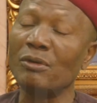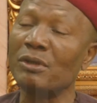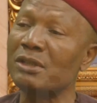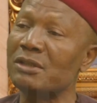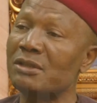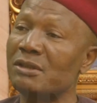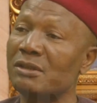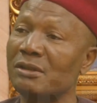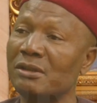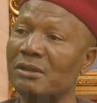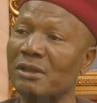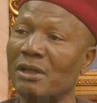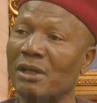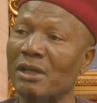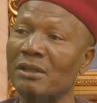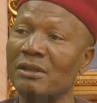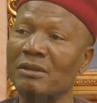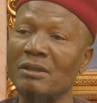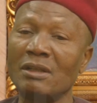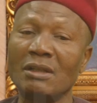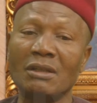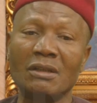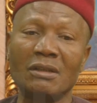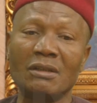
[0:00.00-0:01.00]
it, you are
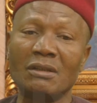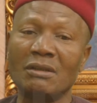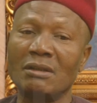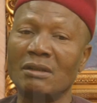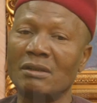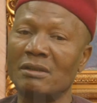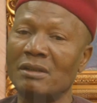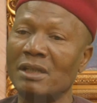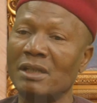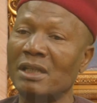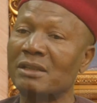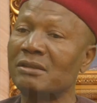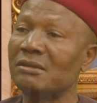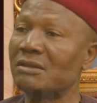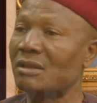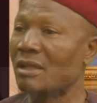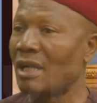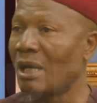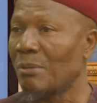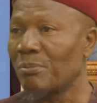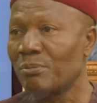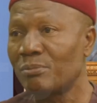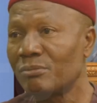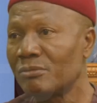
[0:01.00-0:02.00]
in a debt
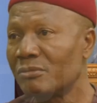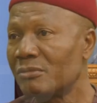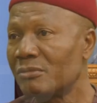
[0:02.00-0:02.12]
trap.